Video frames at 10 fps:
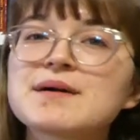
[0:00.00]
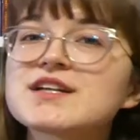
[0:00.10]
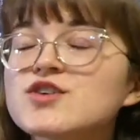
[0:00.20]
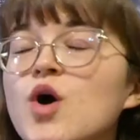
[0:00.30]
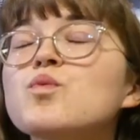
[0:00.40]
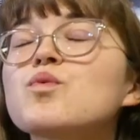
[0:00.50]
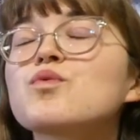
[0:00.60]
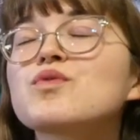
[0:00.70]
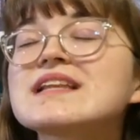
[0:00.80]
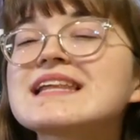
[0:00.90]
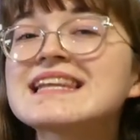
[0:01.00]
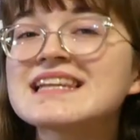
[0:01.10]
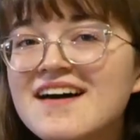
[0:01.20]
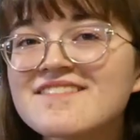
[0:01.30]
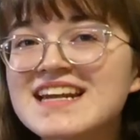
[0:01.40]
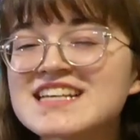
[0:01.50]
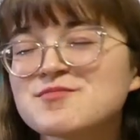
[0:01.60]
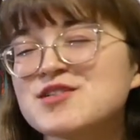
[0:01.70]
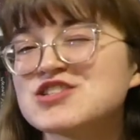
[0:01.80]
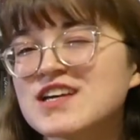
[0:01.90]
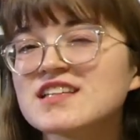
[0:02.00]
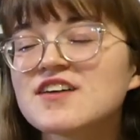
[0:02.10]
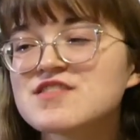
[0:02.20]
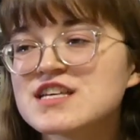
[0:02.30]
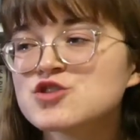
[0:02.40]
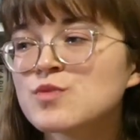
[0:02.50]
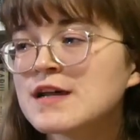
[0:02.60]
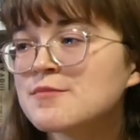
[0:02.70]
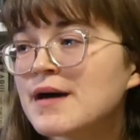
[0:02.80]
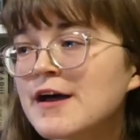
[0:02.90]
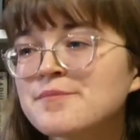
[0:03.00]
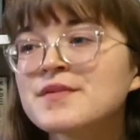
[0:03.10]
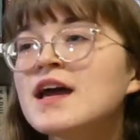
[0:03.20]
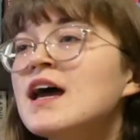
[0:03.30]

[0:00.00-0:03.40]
I don't really love it as much as I love this one, but